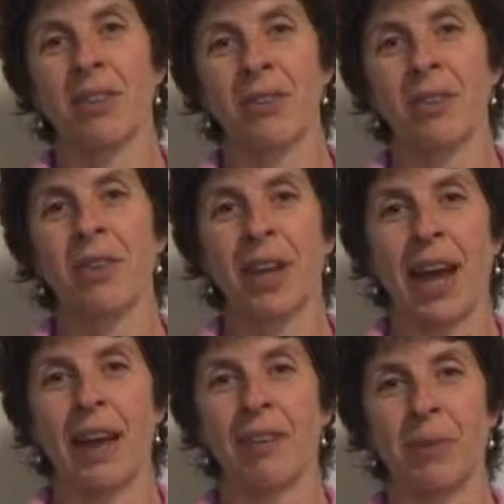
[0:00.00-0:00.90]
further to
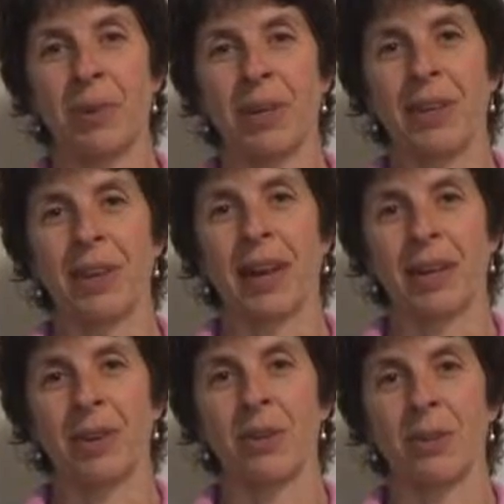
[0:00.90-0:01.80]
having been
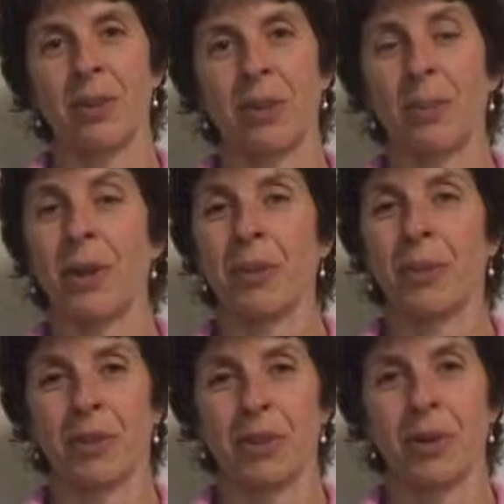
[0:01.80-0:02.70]
diagnosed with
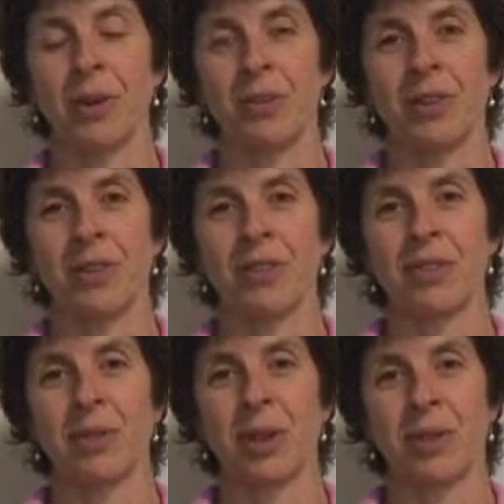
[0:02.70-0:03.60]
multiple sclerosis
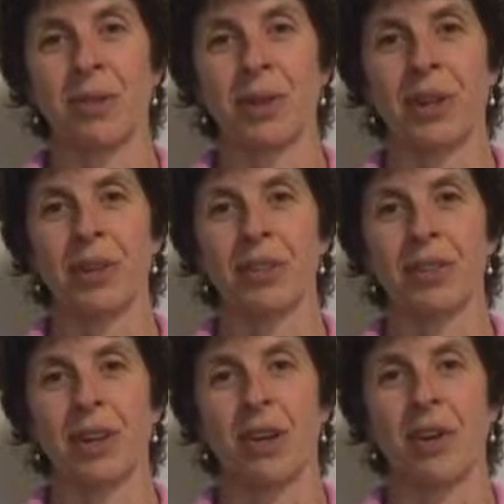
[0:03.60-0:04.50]
23
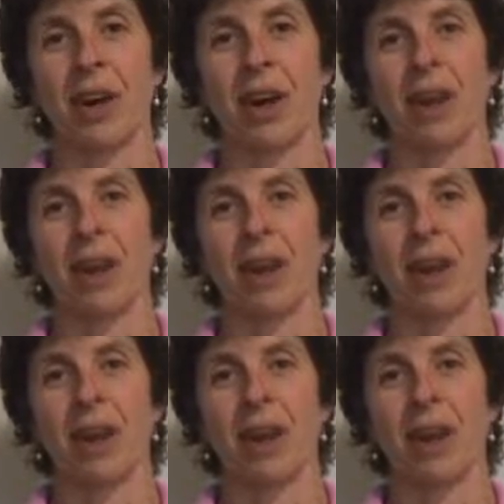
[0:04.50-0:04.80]
years ago.